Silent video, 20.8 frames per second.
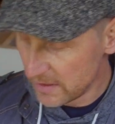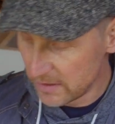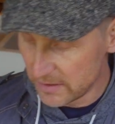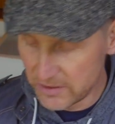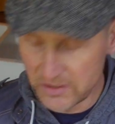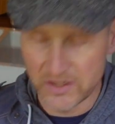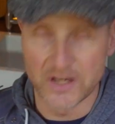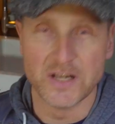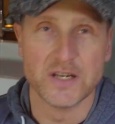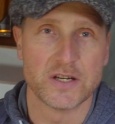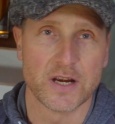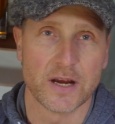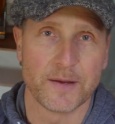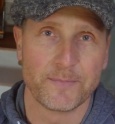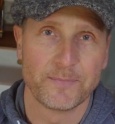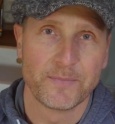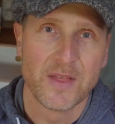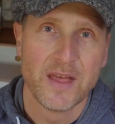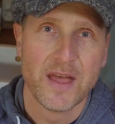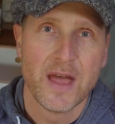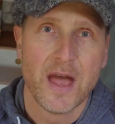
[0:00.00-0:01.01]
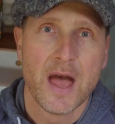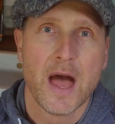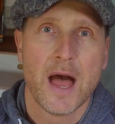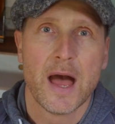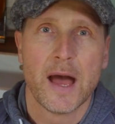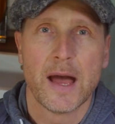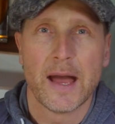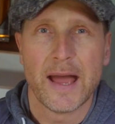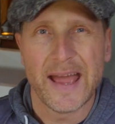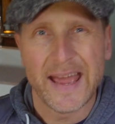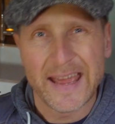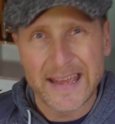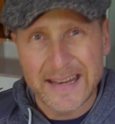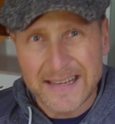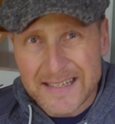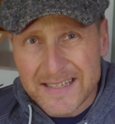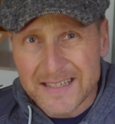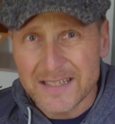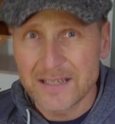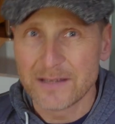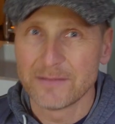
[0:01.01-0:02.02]
ginger.
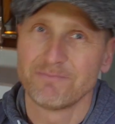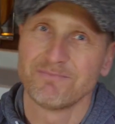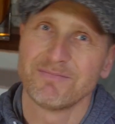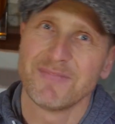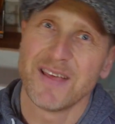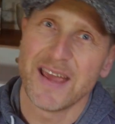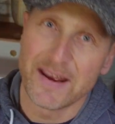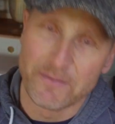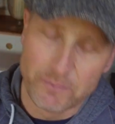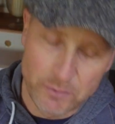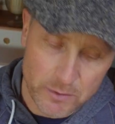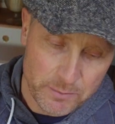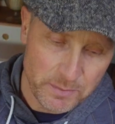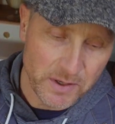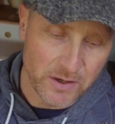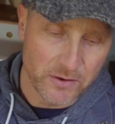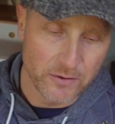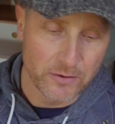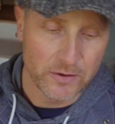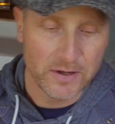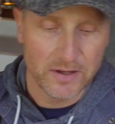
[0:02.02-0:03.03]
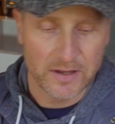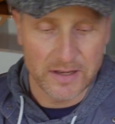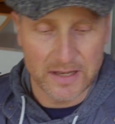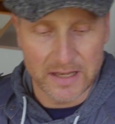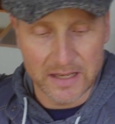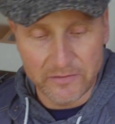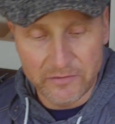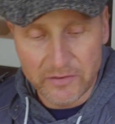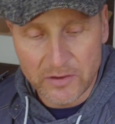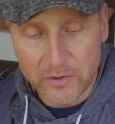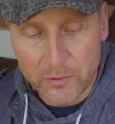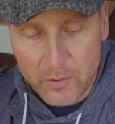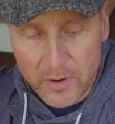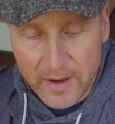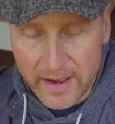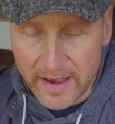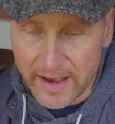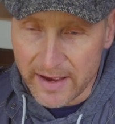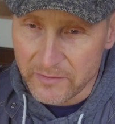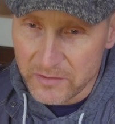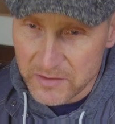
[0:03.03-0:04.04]
And it would be good if you
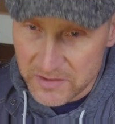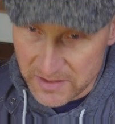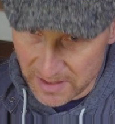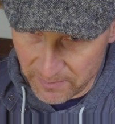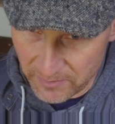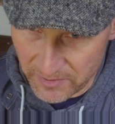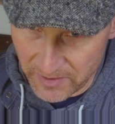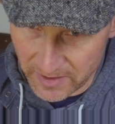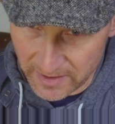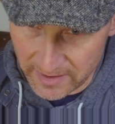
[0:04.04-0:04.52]
have something